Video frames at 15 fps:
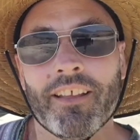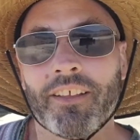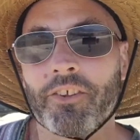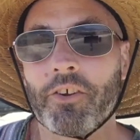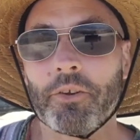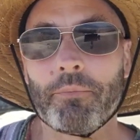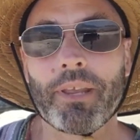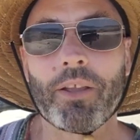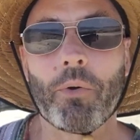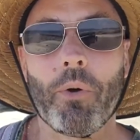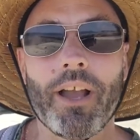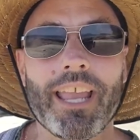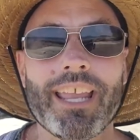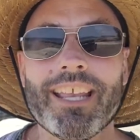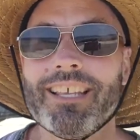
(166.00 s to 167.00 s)
Could be
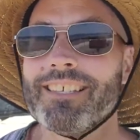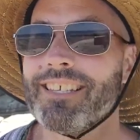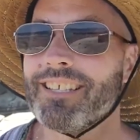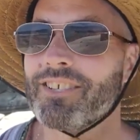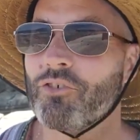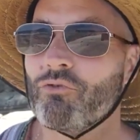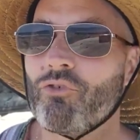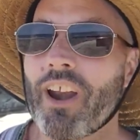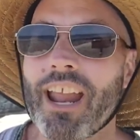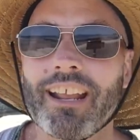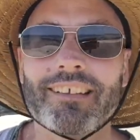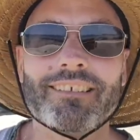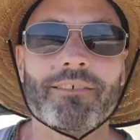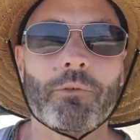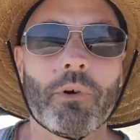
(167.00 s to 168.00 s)
quite easy
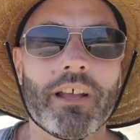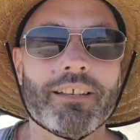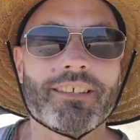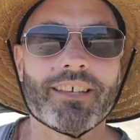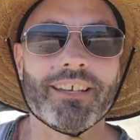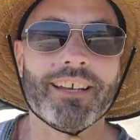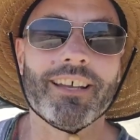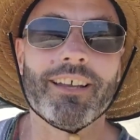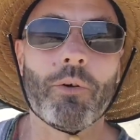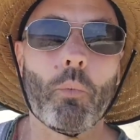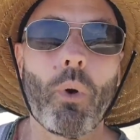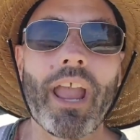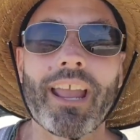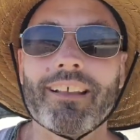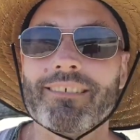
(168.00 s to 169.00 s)
to
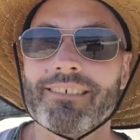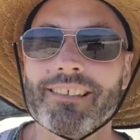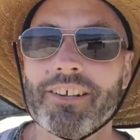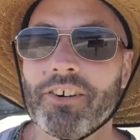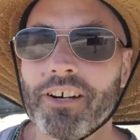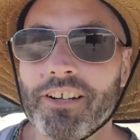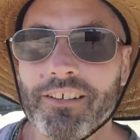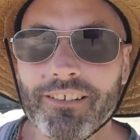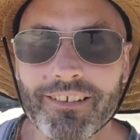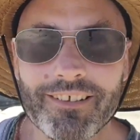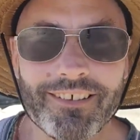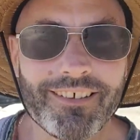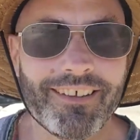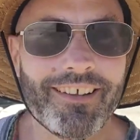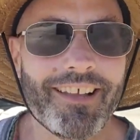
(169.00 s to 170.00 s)
wax lyrical
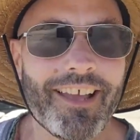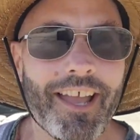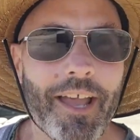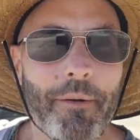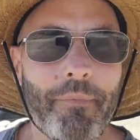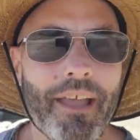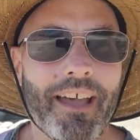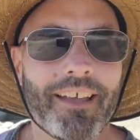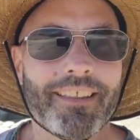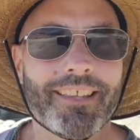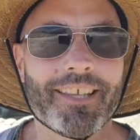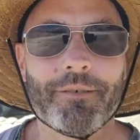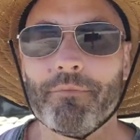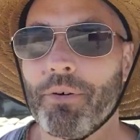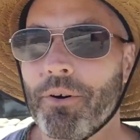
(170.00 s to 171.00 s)
about
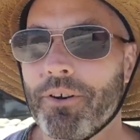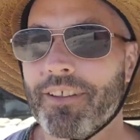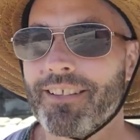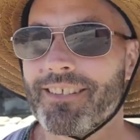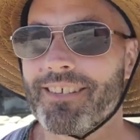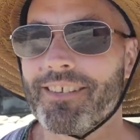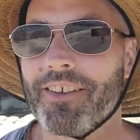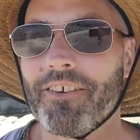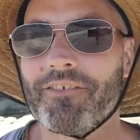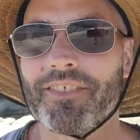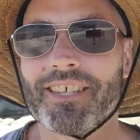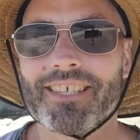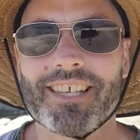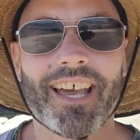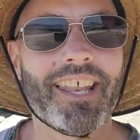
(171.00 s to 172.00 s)
the importance of
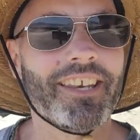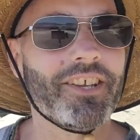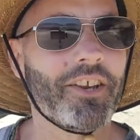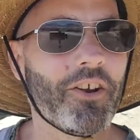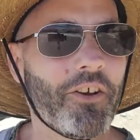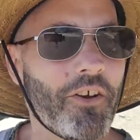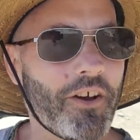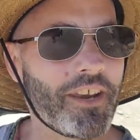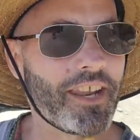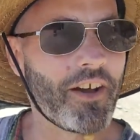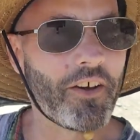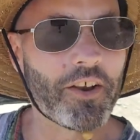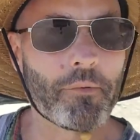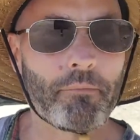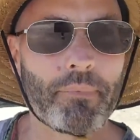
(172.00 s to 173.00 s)
the sun, you know,
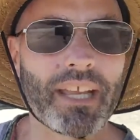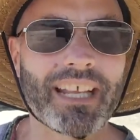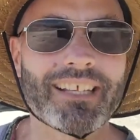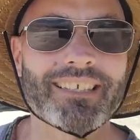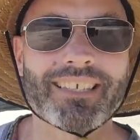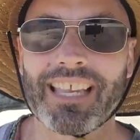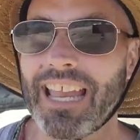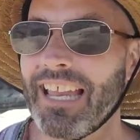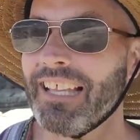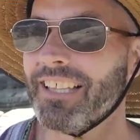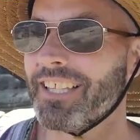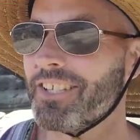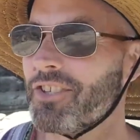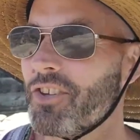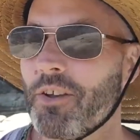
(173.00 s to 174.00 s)
on a big scale
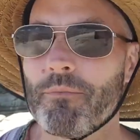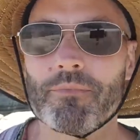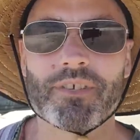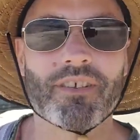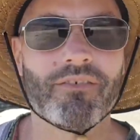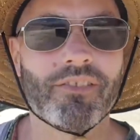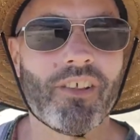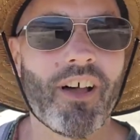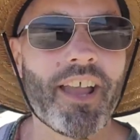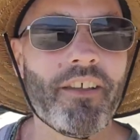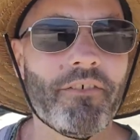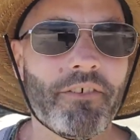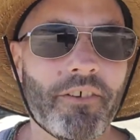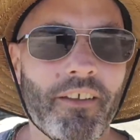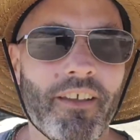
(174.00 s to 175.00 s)
in terms of
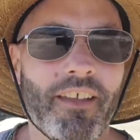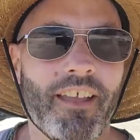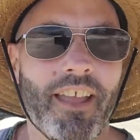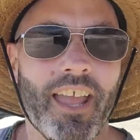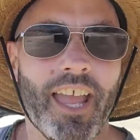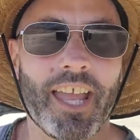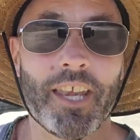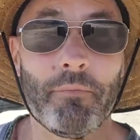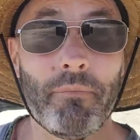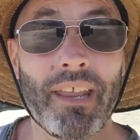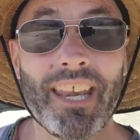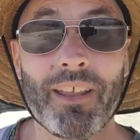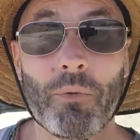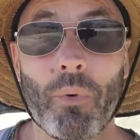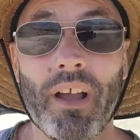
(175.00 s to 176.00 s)
life. In
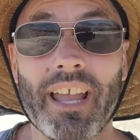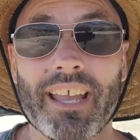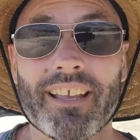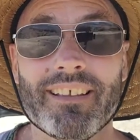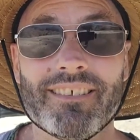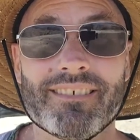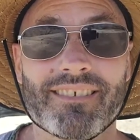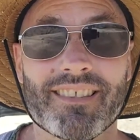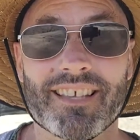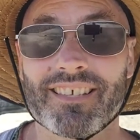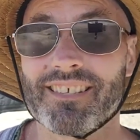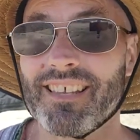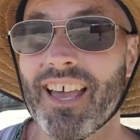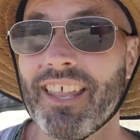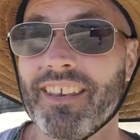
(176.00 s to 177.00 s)
many ways, the
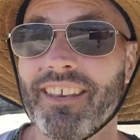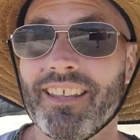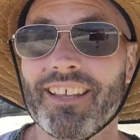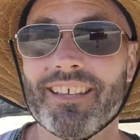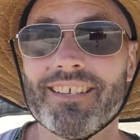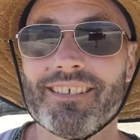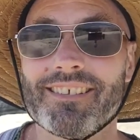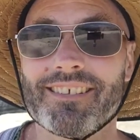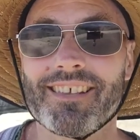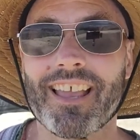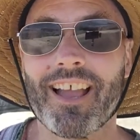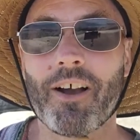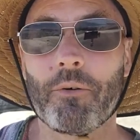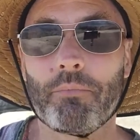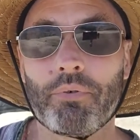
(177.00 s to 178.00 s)
sun is
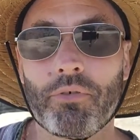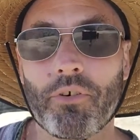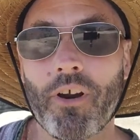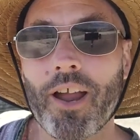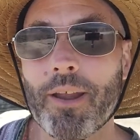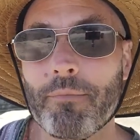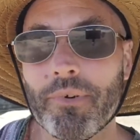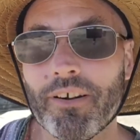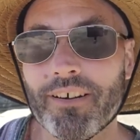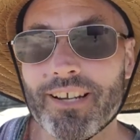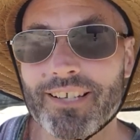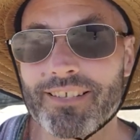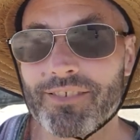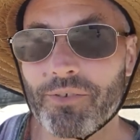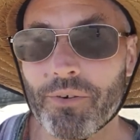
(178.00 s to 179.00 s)
our
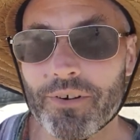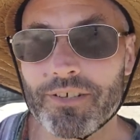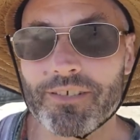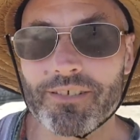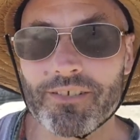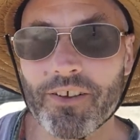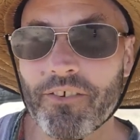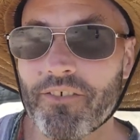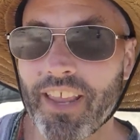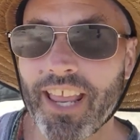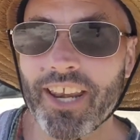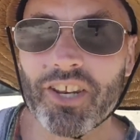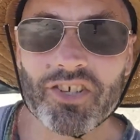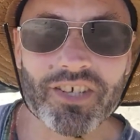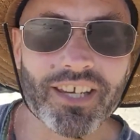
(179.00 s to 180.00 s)
primary source of
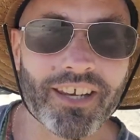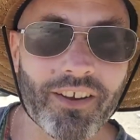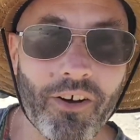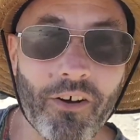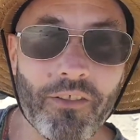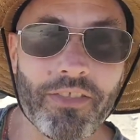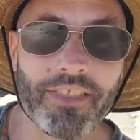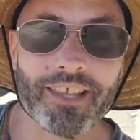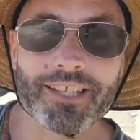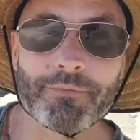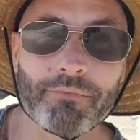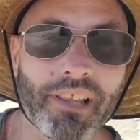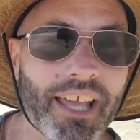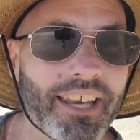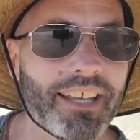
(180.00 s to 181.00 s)
energy on this
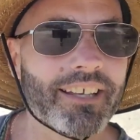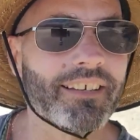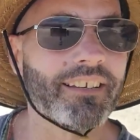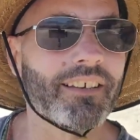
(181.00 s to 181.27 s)
planet,